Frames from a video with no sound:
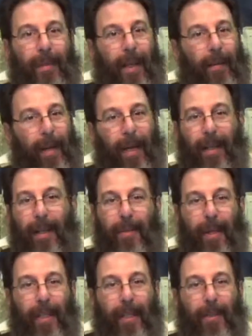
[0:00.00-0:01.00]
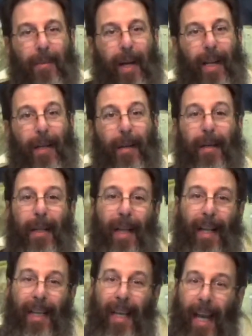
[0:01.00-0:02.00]
I'm not going to drink this wine
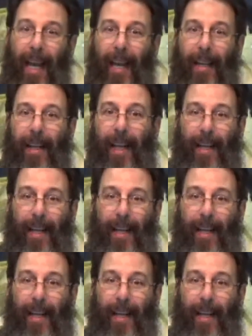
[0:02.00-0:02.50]
again